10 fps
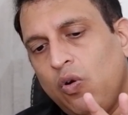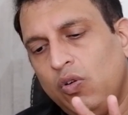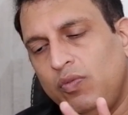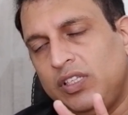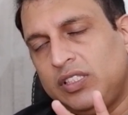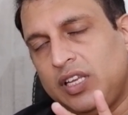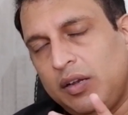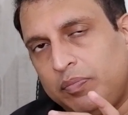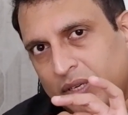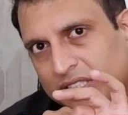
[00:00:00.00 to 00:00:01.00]
hole will
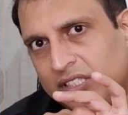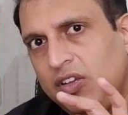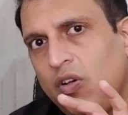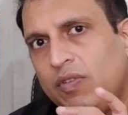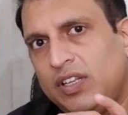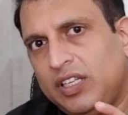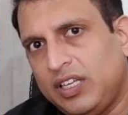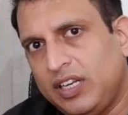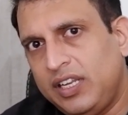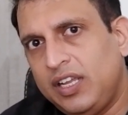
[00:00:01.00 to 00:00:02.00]
start pressing over the
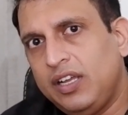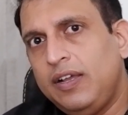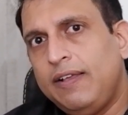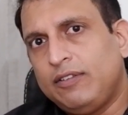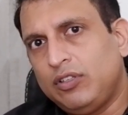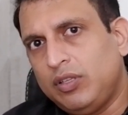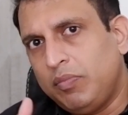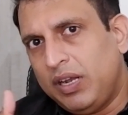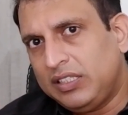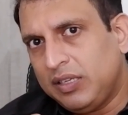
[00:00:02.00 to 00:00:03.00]
hernia, so the
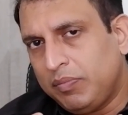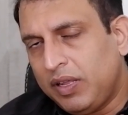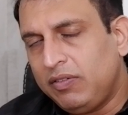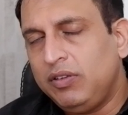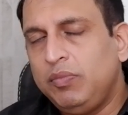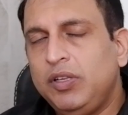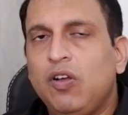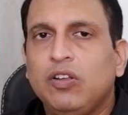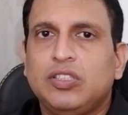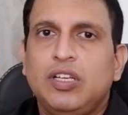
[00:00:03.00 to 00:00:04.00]
blood supply will be
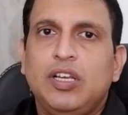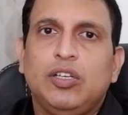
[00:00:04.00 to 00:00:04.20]
lost.